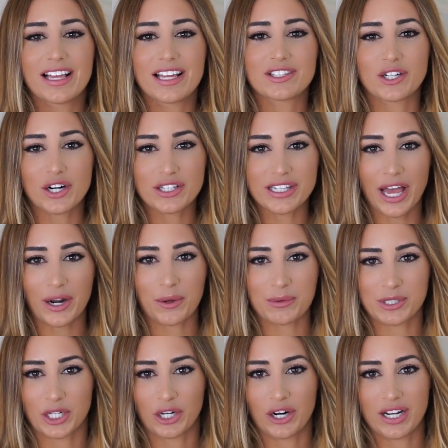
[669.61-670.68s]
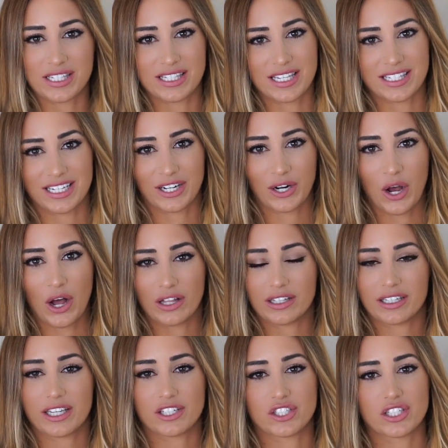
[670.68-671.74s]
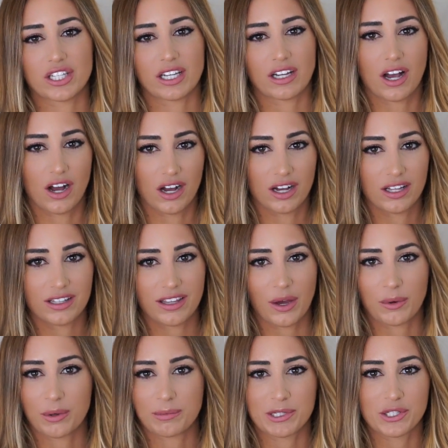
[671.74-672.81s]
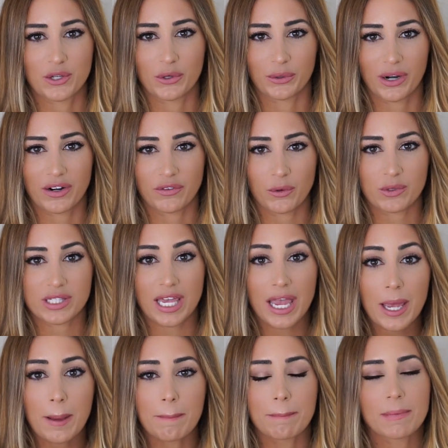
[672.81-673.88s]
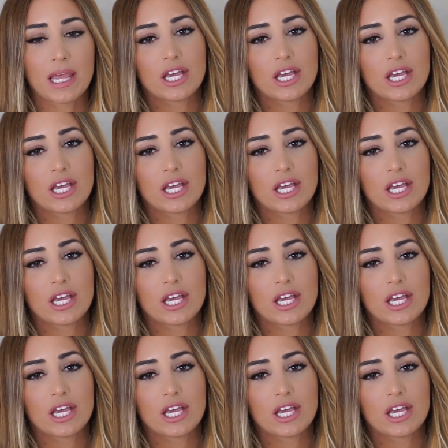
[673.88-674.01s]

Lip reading: It turns out it was her assistant calling and she's like, oh, that would have been so great if it was him.